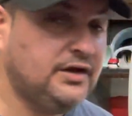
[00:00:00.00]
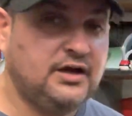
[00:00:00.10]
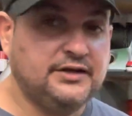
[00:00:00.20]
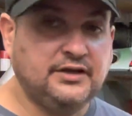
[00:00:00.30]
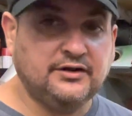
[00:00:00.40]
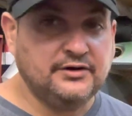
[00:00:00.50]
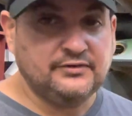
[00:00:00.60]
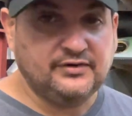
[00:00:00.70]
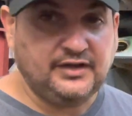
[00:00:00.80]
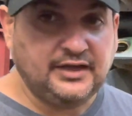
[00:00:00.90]
on here
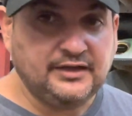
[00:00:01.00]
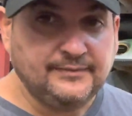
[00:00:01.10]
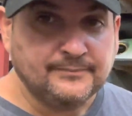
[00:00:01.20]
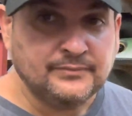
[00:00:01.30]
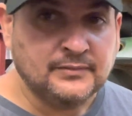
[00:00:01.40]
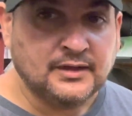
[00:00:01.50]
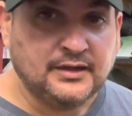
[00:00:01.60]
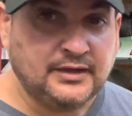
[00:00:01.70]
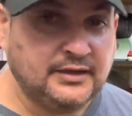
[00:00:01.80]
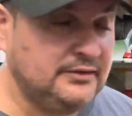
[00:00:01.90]
today,
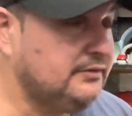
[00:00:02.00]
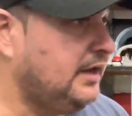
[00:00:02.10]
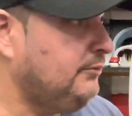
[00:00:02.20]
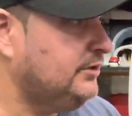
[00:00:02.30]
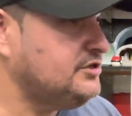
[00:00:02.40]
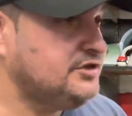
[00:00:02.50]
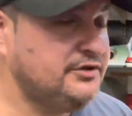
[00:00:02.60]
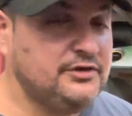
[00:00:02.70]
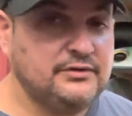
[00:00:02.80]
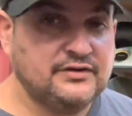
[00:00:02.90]
and I want to show
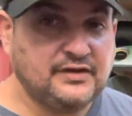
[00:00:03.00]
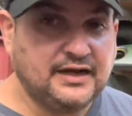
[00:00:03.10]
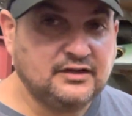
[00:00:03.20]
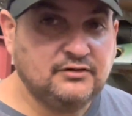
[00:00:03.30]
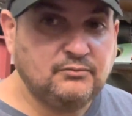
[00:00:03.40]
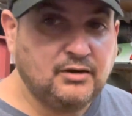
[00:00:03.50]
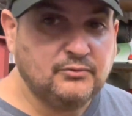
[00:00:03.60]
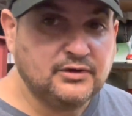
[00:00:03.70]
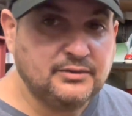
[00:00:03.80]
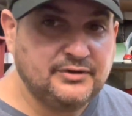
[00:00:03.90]
you exactly what we're going to be